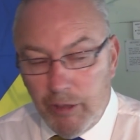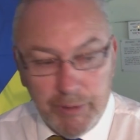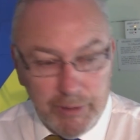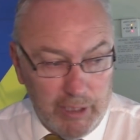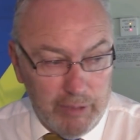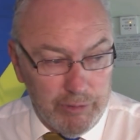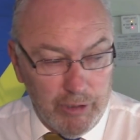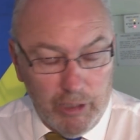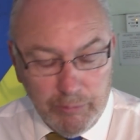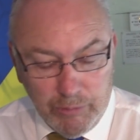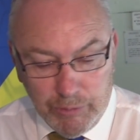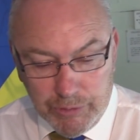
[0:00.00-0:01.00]
I mean, David
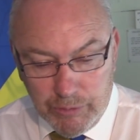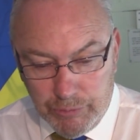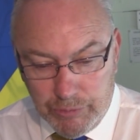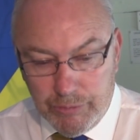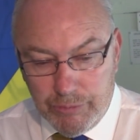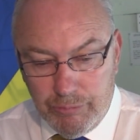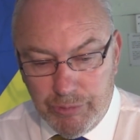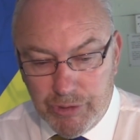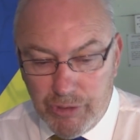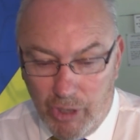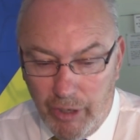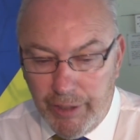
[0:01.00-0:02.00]
Noble was
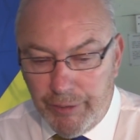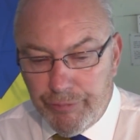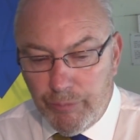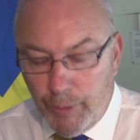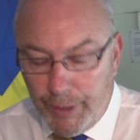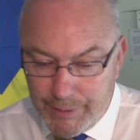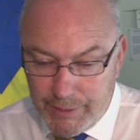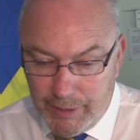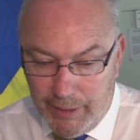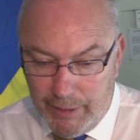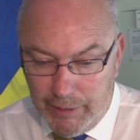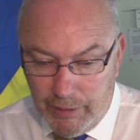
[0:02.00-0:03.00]
tired from
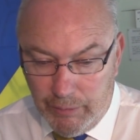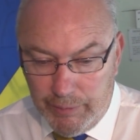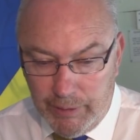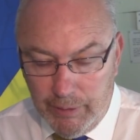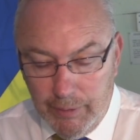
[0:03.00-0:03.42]
Wednesday. You know, he